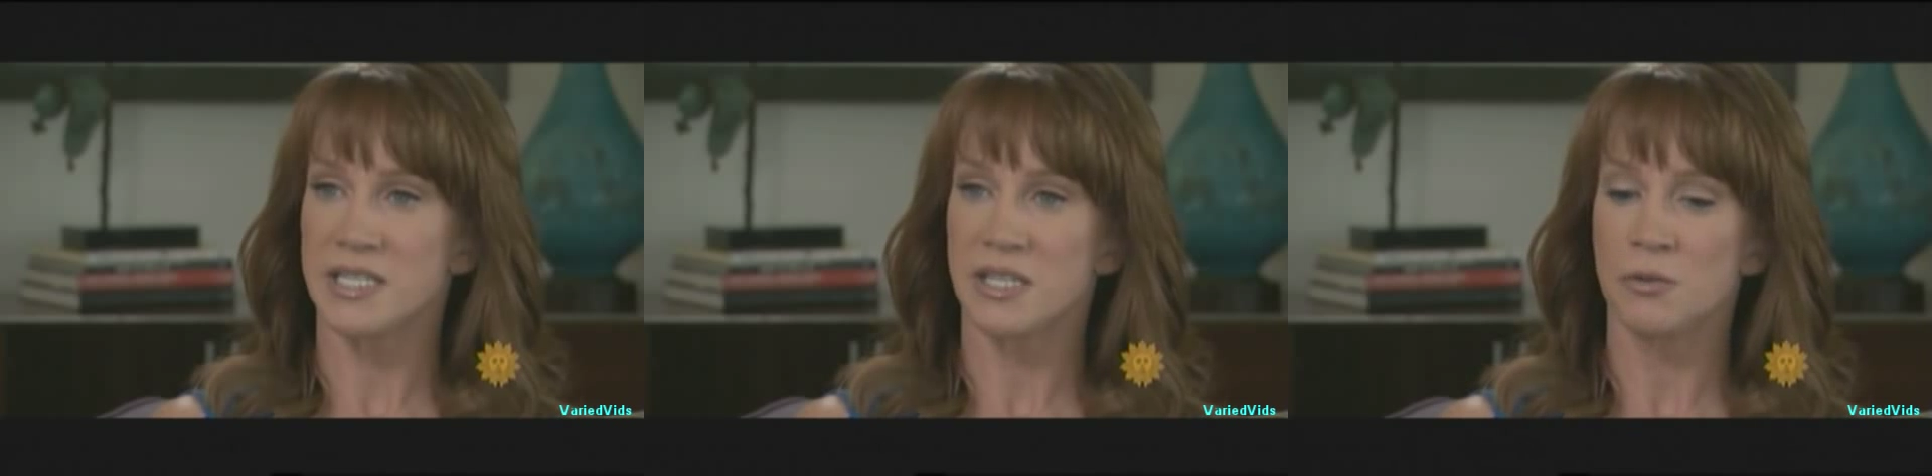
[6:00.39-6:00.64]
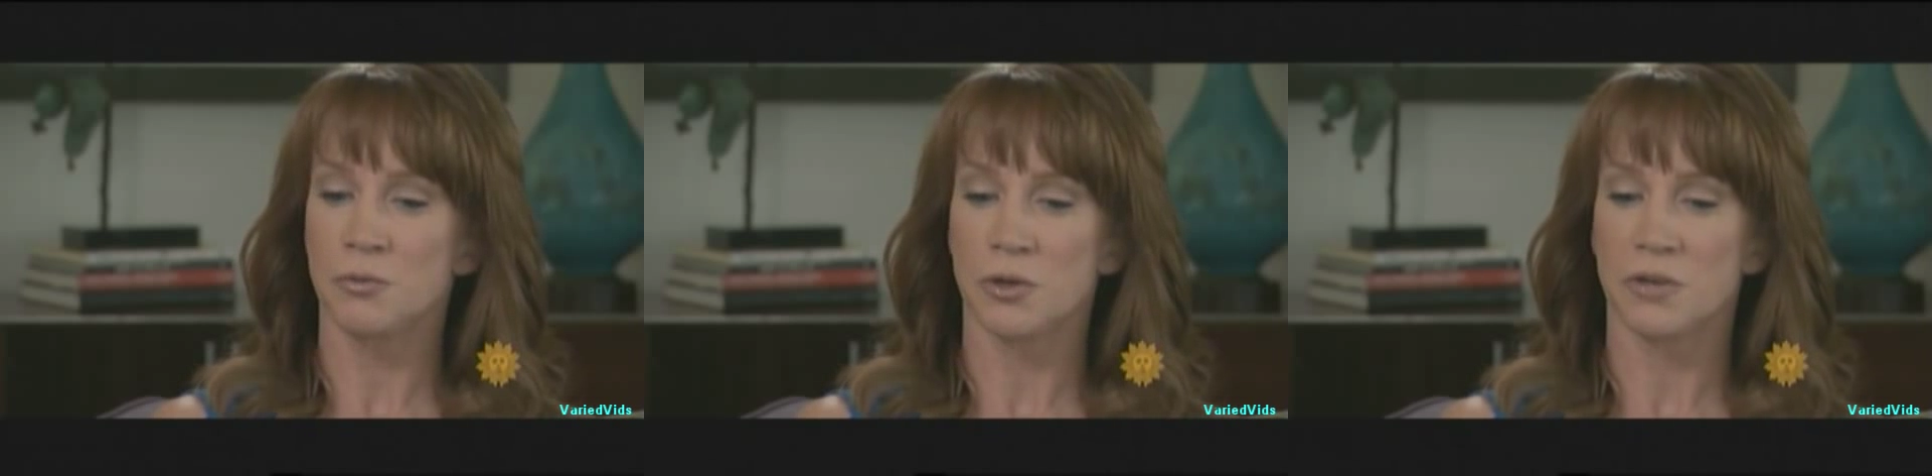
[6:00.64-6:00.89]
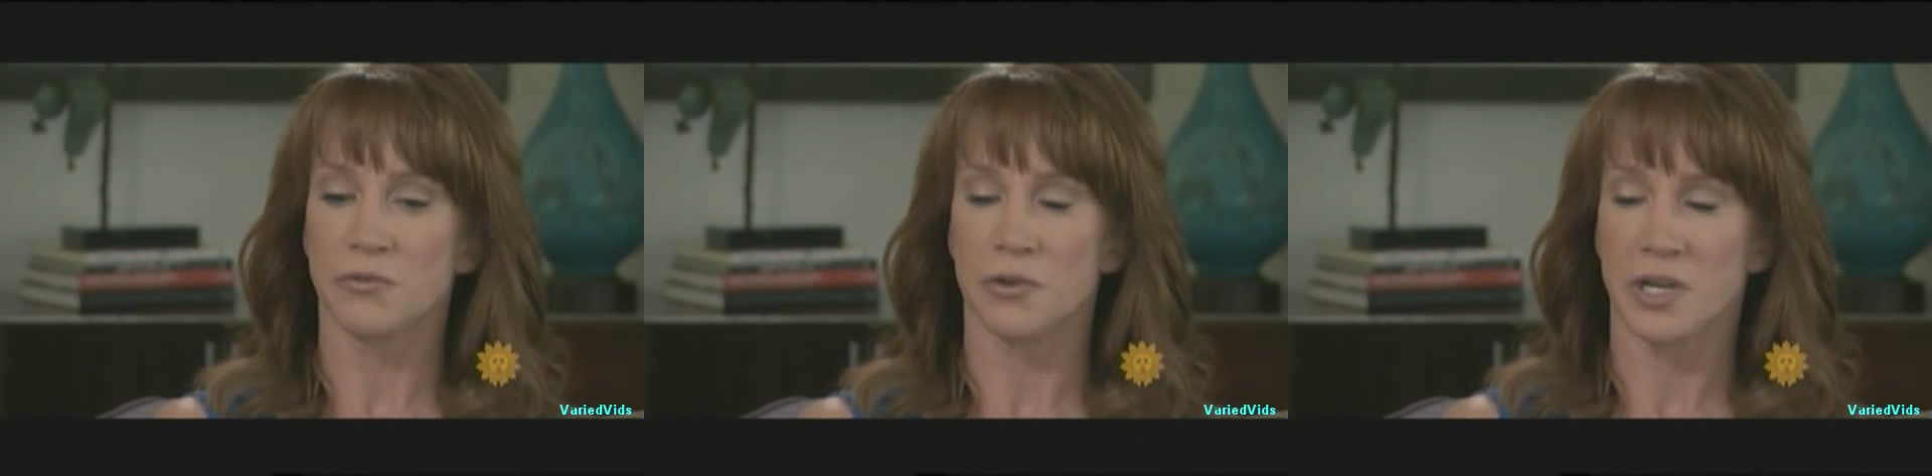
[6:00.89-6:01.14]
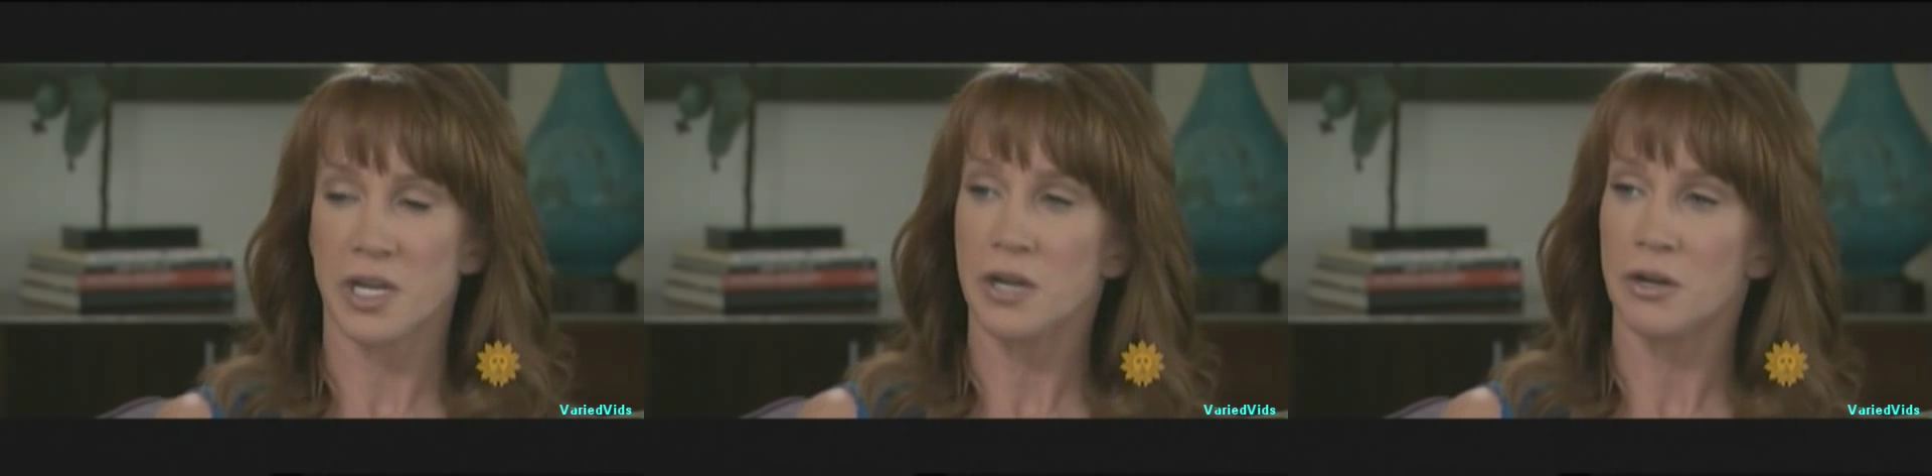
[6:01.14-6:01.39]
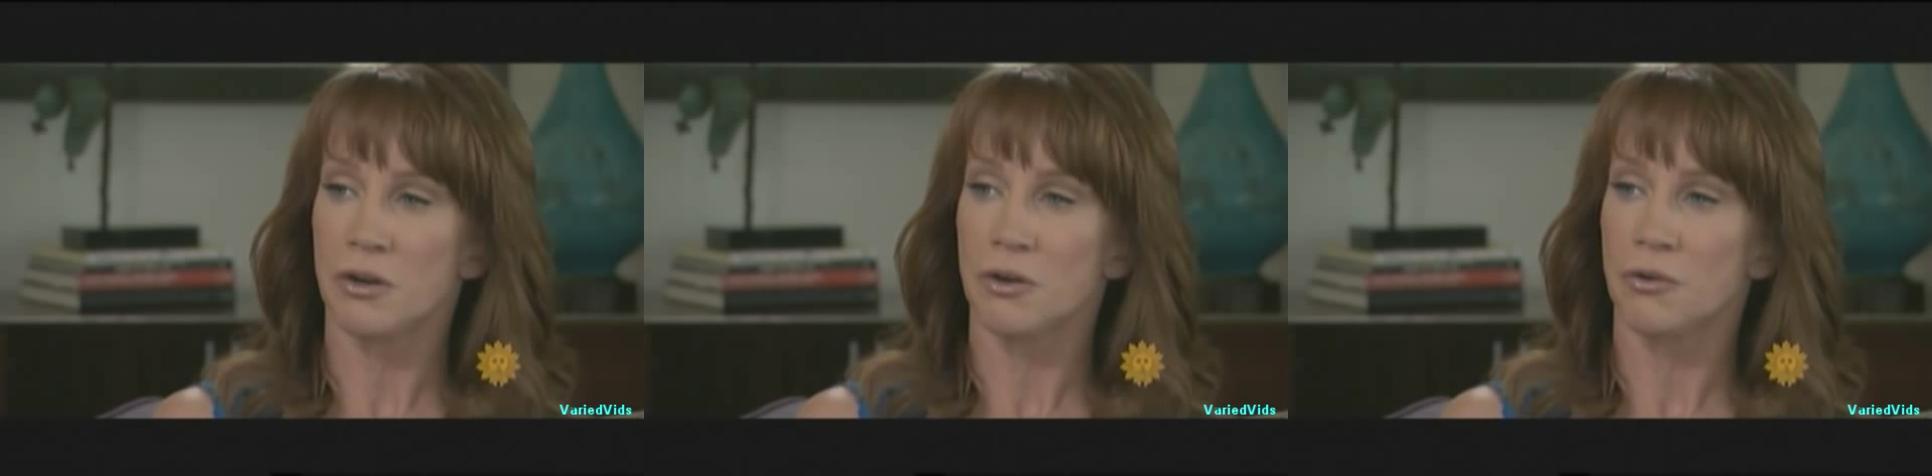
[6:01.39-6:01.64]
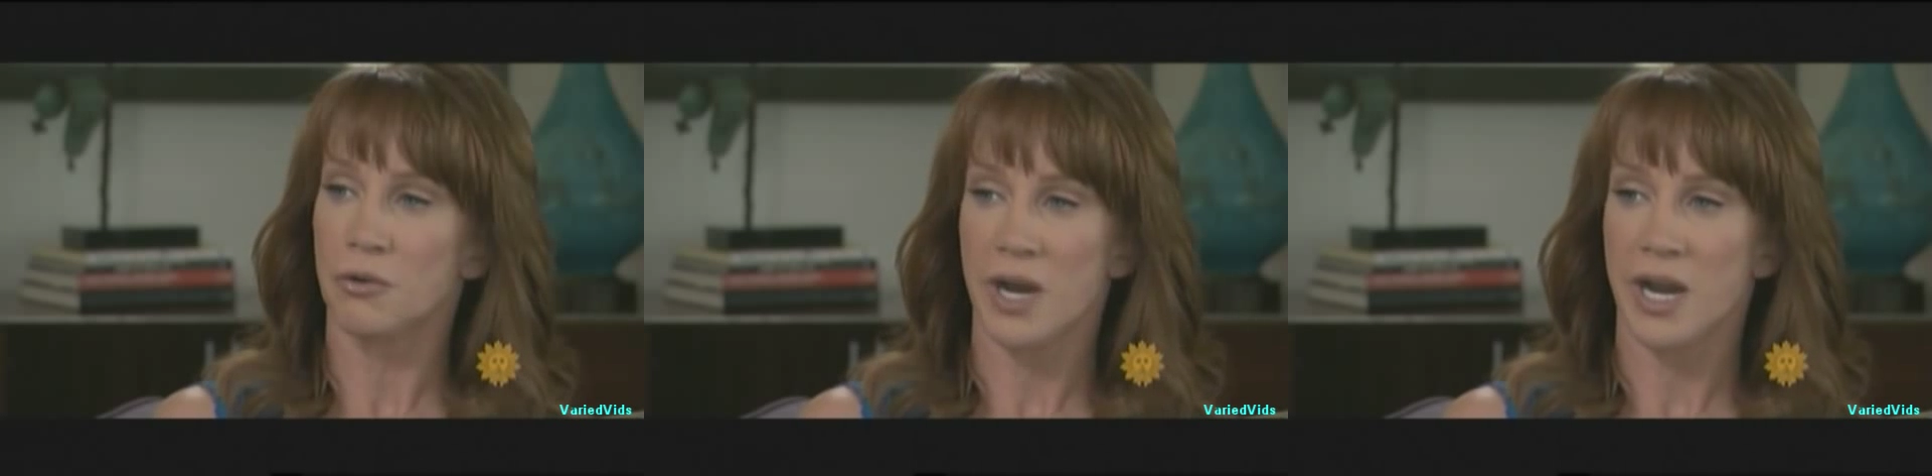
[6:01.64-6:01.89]
didn't work for a year,
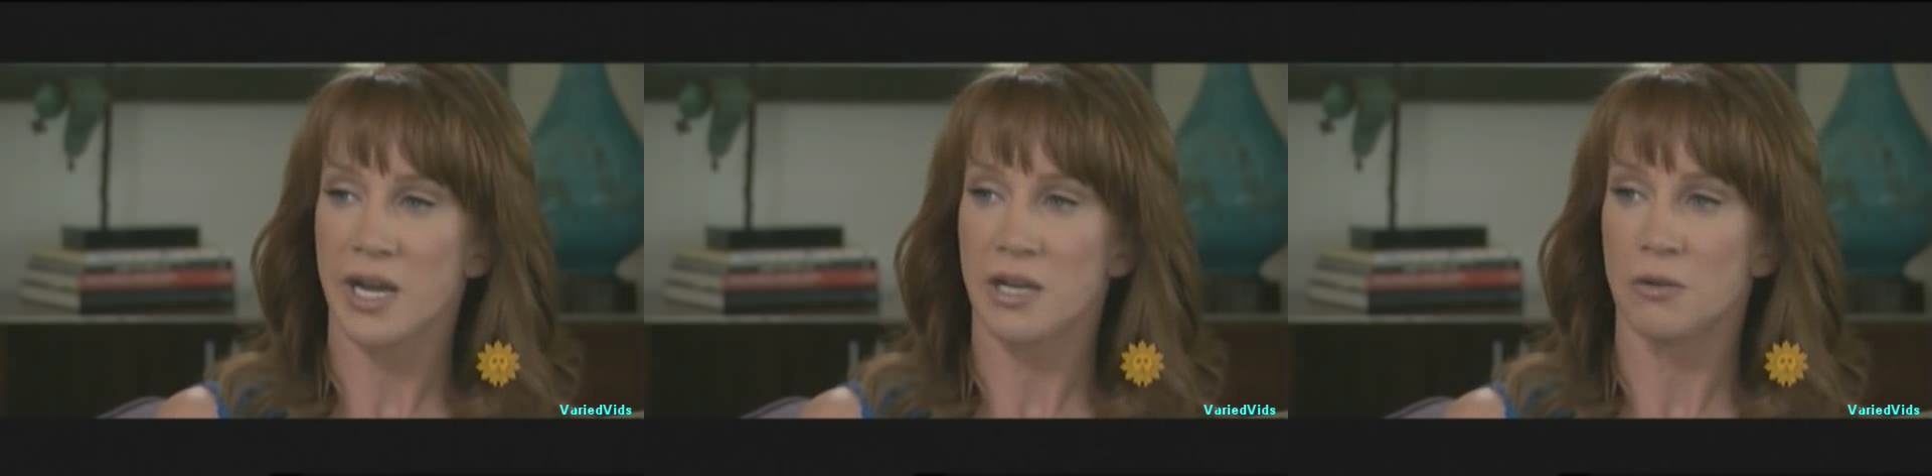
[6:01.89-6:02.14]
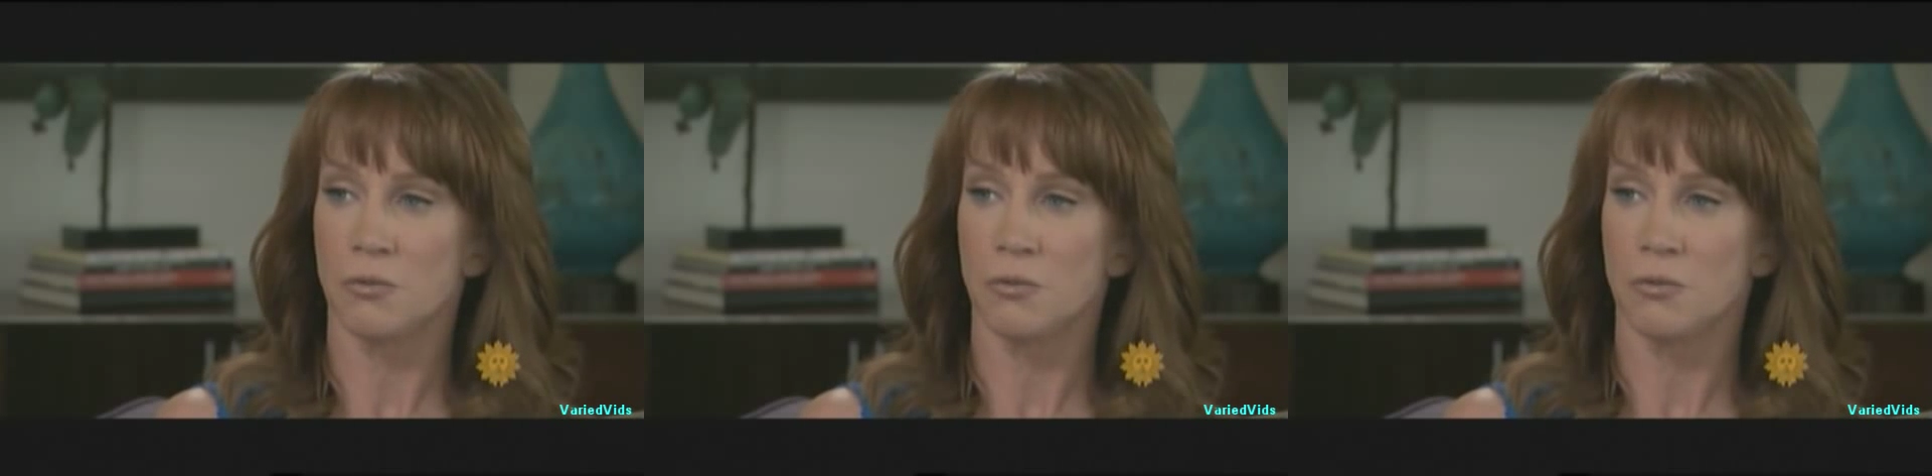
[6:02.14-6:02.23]
cried,